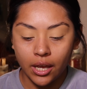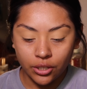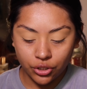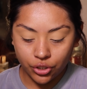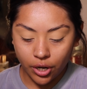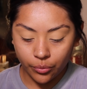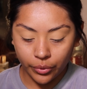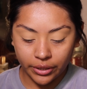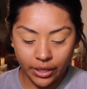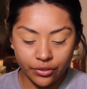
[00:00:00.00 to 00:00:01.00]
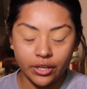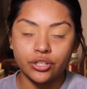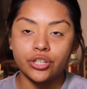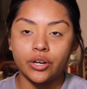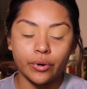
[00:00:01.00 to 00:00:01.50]
start with this
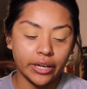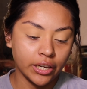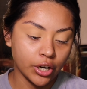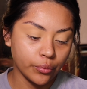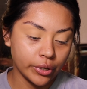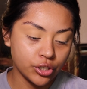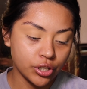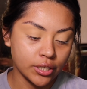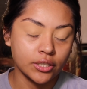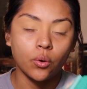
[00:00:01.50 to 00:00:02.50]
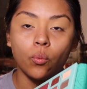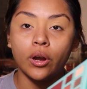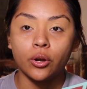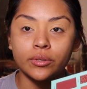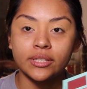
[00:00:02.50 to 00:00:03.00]
shade right here, which is
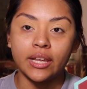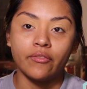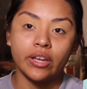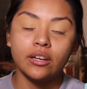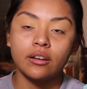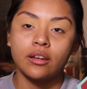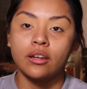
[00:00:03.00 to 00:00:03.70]
107.